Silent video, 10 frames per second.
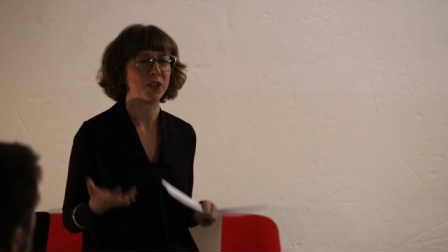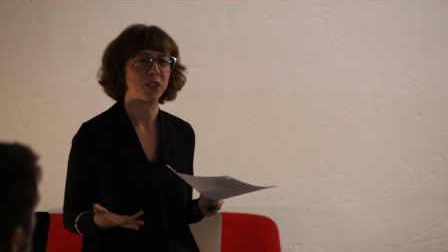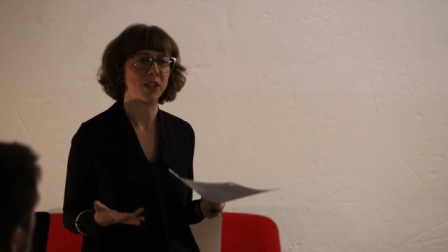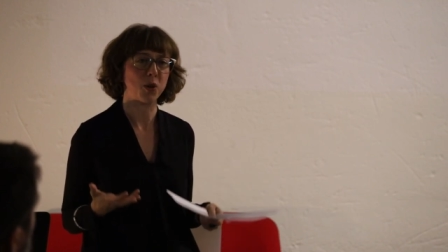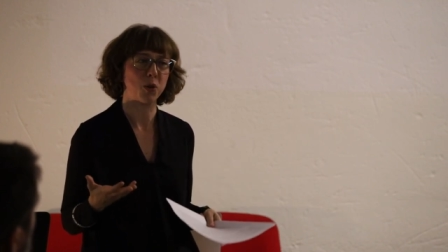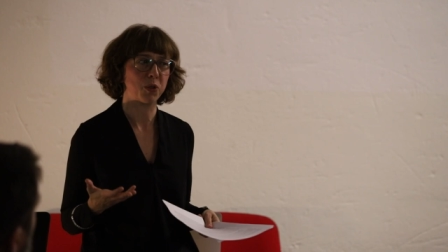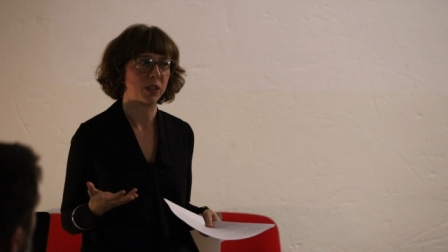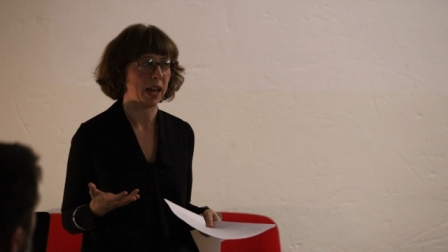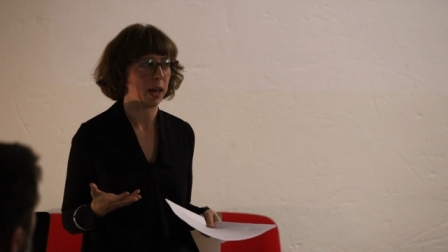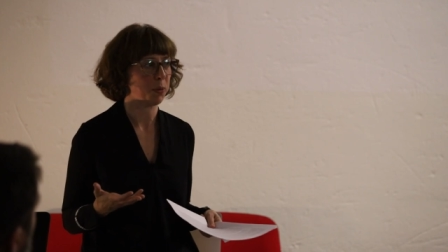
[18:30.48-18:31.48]
actually
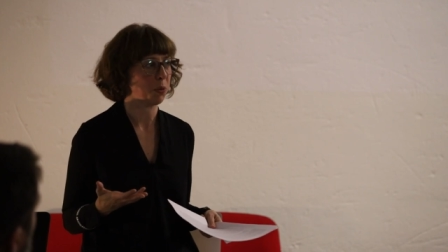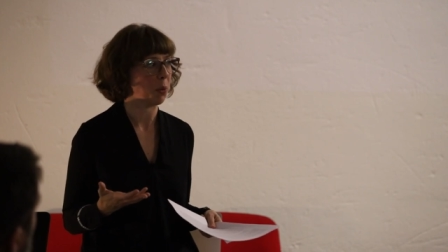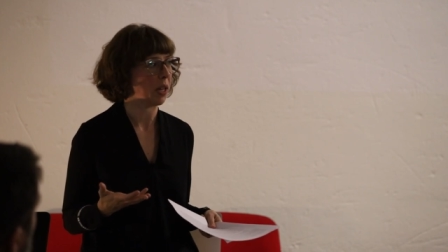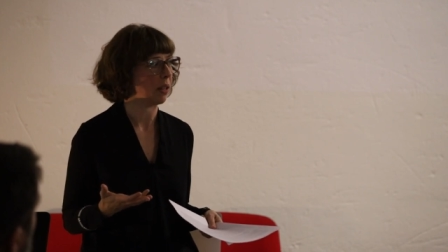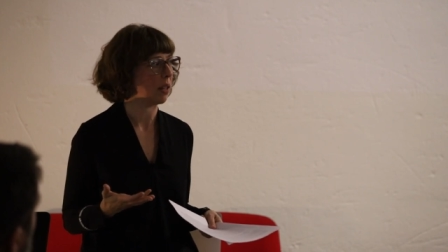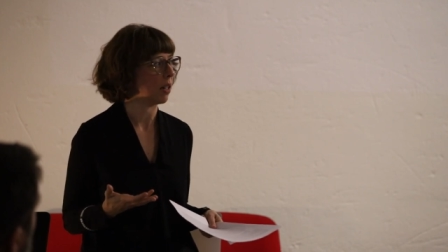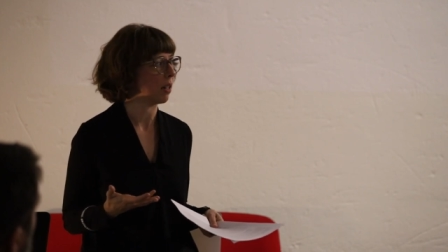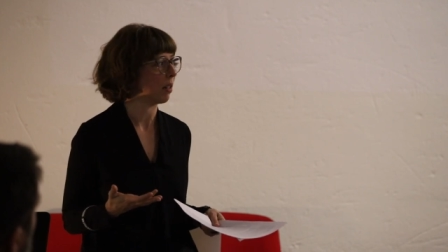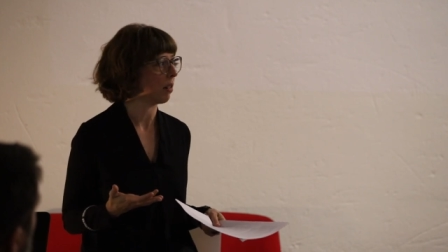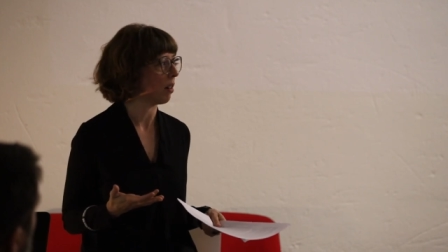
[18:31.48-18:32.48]
overlaps with, uh,
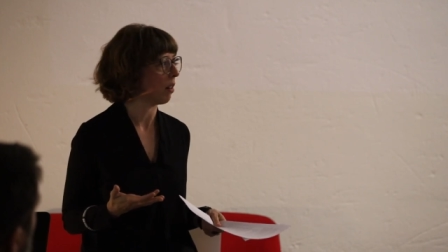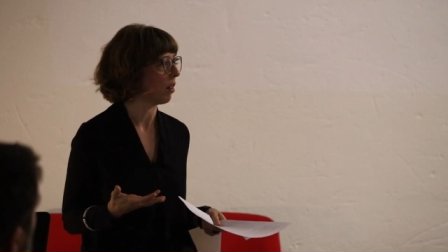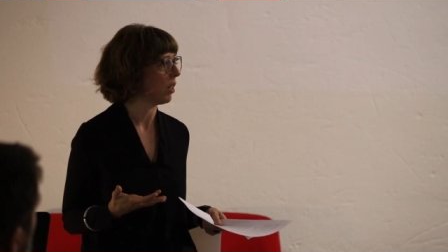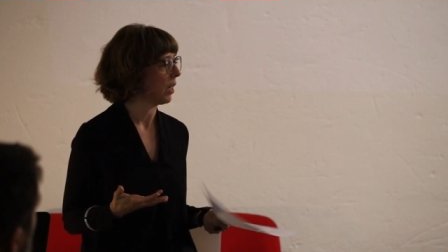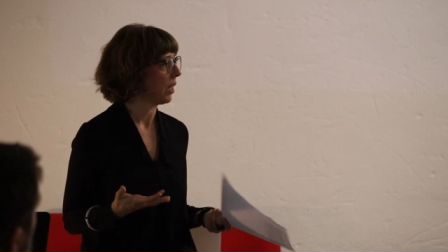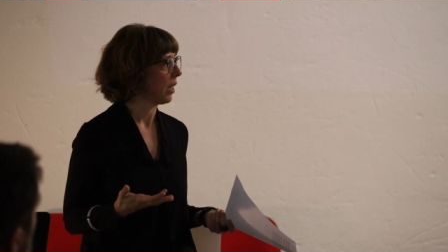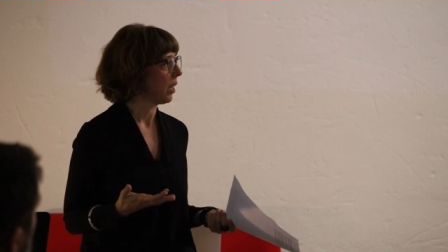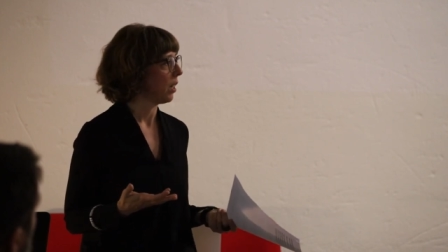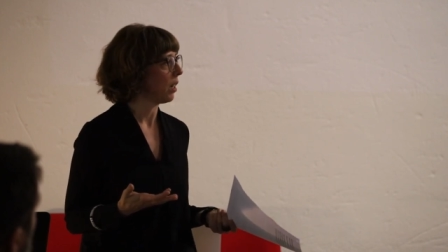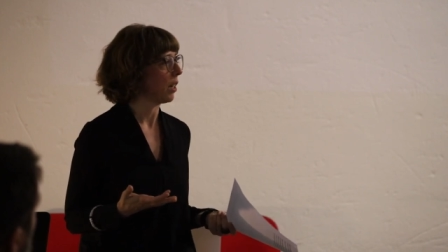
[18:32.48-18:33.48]

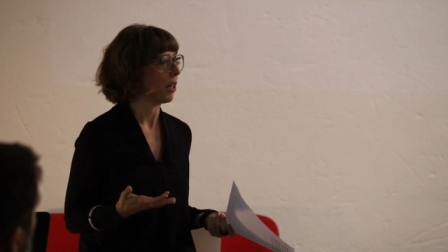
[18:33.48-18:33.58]
uh,